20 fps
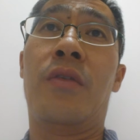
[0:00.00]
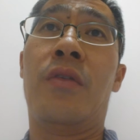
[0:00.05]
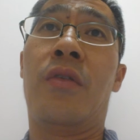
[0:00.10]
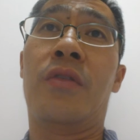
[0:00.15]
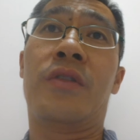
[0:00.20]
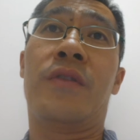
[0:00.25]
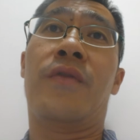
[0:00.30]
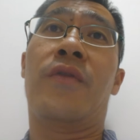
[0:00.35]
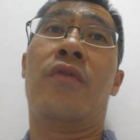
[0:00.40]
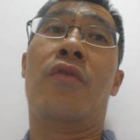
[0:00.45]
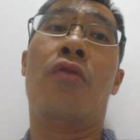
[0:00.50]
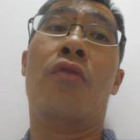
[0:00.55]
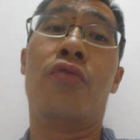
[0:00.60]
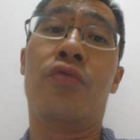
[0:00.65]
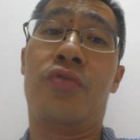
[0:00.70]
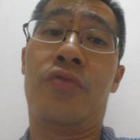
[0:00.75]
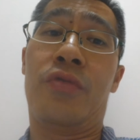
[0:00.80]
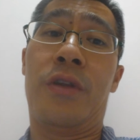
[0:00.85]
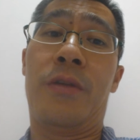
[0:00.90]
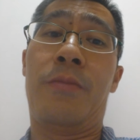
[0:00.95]
lots of
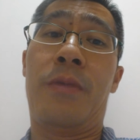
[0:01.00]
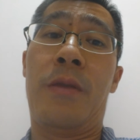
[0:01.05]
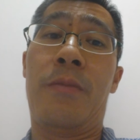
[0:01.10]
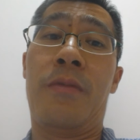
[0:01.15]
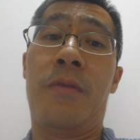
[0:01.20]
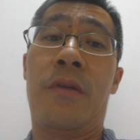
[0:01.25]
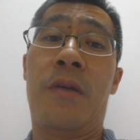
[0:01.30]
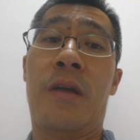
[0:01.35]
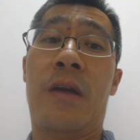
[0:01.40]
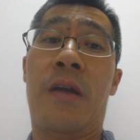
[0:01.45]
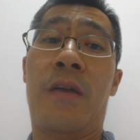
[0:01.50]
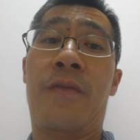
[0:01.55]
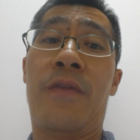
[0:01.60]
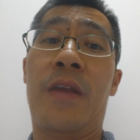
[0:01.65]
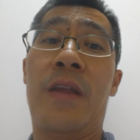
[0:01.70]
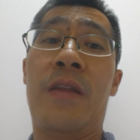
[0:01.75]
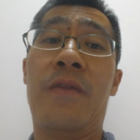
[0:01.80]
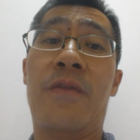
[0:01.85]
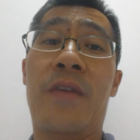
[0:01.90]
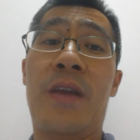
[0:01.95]
ordinary people
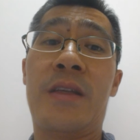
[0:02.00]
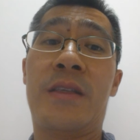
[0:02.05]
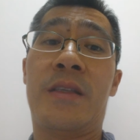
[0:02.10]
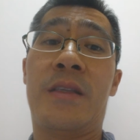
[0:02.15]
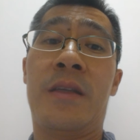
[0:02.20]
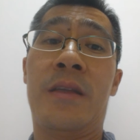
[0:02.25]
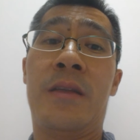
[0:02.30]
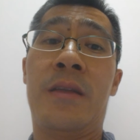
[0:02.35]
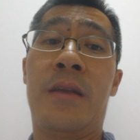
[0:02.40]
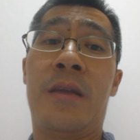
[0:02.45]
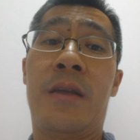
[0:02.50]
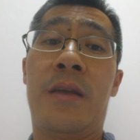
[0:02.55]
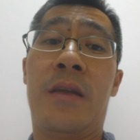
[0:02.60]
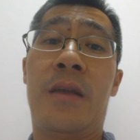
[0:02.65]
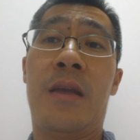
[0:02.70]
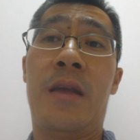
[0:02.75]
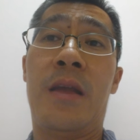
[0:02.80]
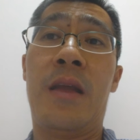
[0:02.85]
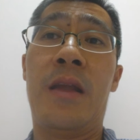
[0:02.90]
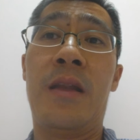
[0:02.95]
have invested
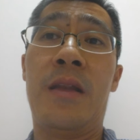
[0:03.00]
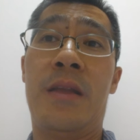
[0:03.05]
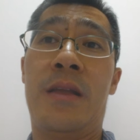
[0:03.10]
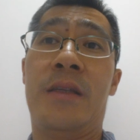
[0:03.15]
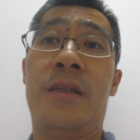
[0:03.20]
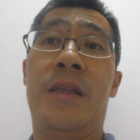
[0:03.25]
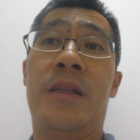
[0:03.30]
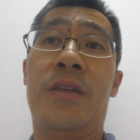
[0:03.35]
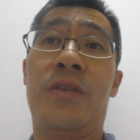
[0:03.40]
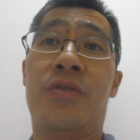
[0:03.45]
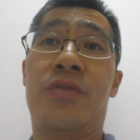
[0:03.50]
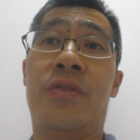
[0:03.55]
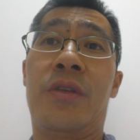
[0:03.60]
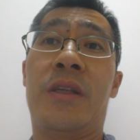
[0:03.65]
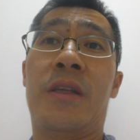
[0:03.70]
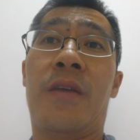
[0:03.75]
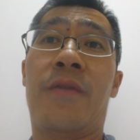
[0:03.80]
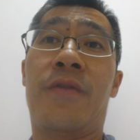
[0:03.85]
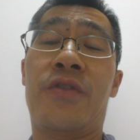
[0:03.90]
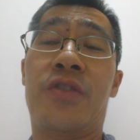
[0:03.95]
in these
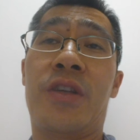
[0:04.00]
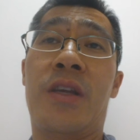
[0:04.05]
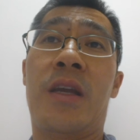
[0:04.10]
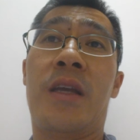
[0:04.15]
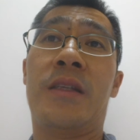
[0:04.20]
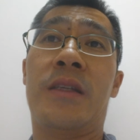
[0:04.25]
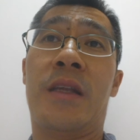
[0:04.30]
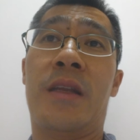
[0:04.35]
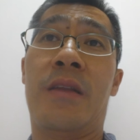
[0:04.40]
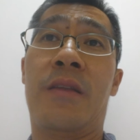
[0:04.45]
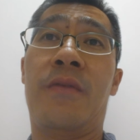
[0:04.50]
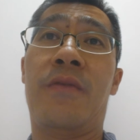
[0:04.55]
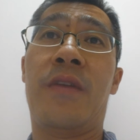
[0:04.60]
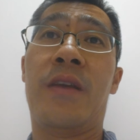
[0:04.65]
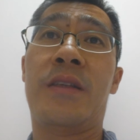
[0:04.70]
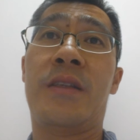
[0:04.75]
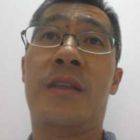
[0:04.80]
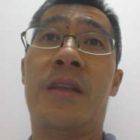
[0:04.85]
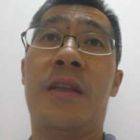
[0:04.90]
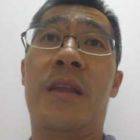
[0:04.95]
industries, have shares and
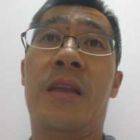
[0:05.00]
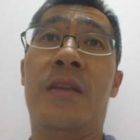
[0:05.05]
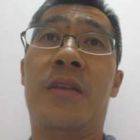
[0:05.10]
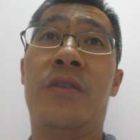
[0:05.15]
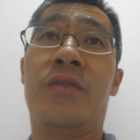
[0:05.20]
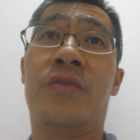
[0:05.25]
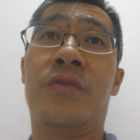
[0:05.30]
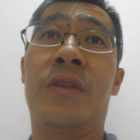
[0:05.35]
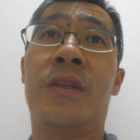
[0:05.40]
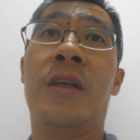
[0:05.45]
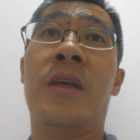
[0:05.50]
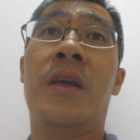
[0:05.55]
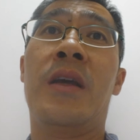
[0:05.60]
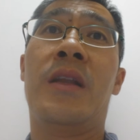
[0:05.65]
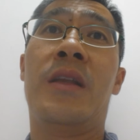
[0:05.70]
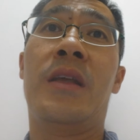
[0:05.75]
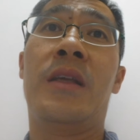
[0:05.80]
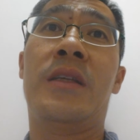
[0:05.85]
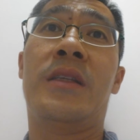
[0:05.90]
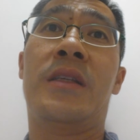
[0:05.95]
invested in industries.
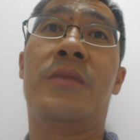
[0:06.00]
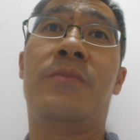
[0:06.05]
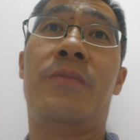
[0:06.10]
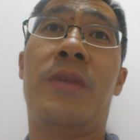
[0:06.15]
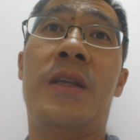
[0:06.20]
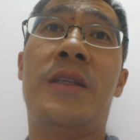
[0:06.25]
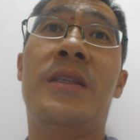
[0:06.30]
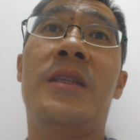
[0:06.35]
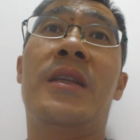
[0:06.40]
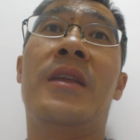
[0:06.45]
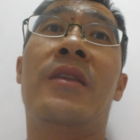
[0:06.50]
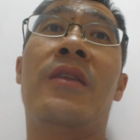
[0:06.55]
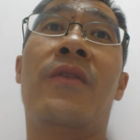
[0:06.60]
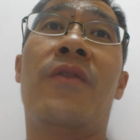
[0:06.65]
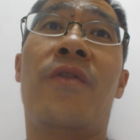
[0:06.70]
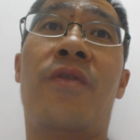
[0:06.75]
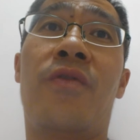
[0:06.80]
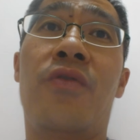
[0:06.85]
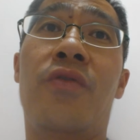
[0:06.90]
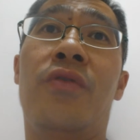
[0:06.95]
This is basically
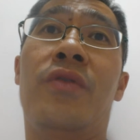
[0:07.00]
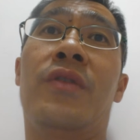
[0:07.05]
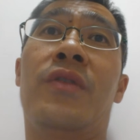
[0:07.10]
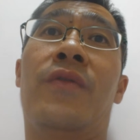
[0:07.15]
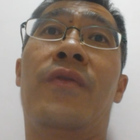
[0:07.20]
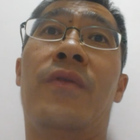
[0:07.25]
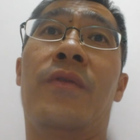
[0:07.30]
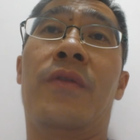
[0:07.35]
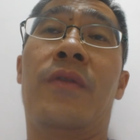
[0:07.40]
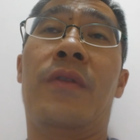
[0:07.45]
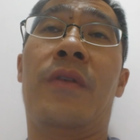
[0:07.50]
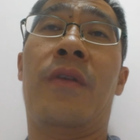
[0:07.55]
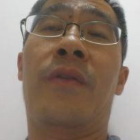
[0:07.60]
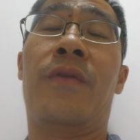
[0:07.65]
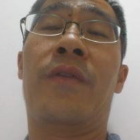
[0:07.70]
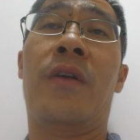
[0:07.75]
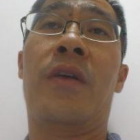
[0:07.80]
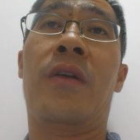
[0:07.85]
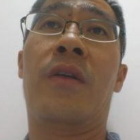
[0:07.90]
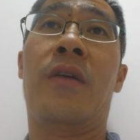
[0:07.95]
the fruit of
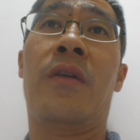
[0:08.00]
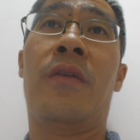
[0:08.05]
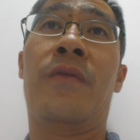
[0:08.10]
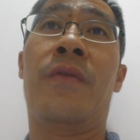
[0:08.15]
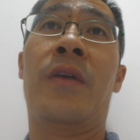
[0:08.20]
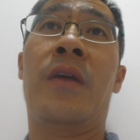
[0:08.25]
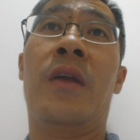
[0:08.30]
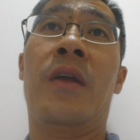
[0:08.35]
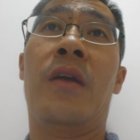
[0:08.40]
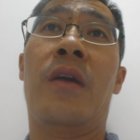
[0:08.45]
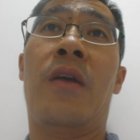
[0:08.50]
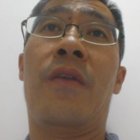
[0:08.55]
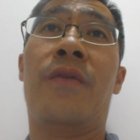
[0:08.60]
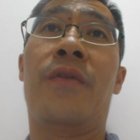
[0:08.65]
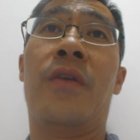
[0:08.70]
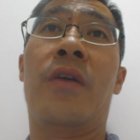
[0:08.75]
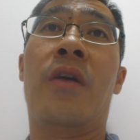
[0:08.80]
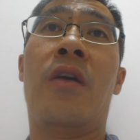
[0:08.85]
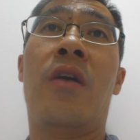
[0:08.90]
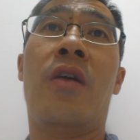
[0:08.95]
the
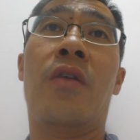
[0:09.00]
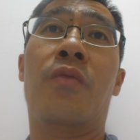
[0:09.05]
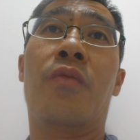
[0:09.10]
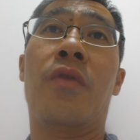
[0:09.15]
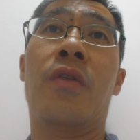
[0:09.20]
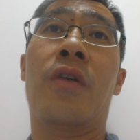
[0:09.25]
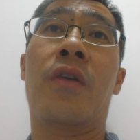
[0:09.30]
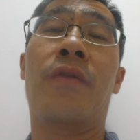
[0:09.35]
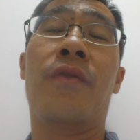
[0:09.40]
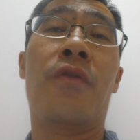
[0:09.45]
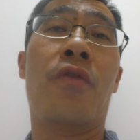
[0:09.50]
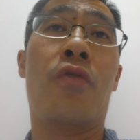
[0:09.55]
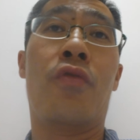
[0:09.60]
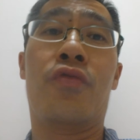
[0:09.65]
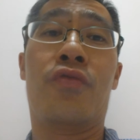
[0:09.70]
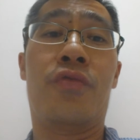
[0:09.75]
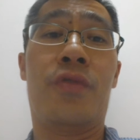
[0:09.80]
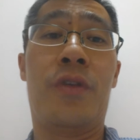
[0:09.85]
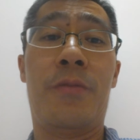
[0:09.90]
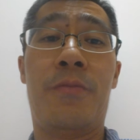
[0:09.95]
hard work of
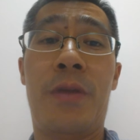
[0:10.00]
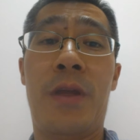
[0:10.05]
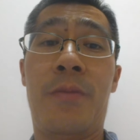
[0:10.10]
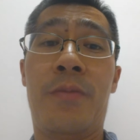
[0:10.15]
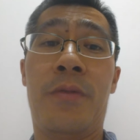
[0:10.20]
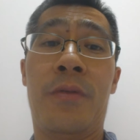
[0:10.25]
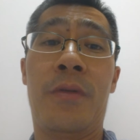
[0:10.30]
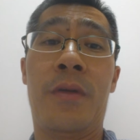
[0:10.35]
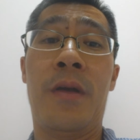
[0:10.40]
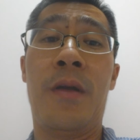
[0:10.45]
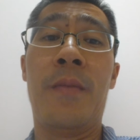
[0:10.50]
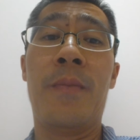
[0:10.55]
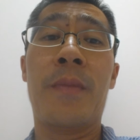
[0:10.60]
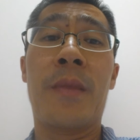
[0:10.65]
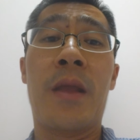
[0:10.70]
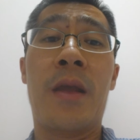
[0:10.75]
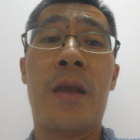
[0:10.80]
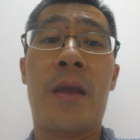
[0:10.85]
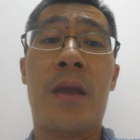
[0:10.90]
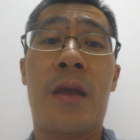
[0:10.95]
ordinary people.
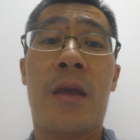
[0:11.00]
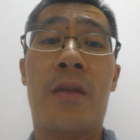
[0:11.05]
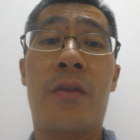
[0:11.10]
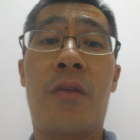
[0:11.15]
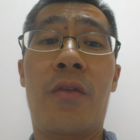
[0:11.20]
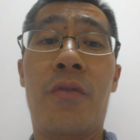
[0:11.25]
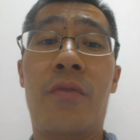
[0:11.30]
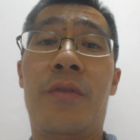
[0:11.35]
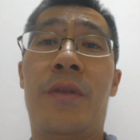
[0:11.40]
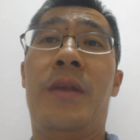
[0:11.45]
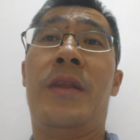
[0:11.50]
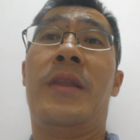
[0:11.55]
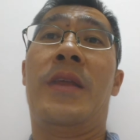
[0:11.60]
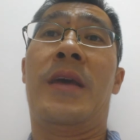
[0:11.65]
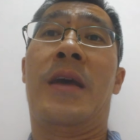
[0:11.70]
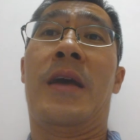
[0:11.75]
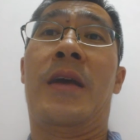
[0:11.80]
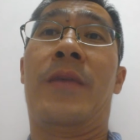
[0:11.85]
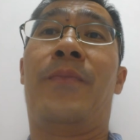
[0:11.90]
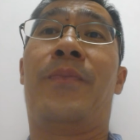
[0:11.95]
Not only
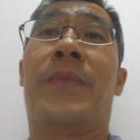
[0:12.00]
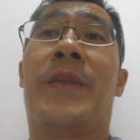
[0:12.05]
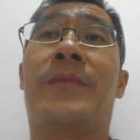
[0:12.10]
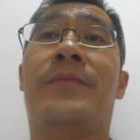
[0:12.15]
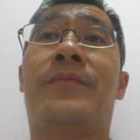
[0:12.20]
that,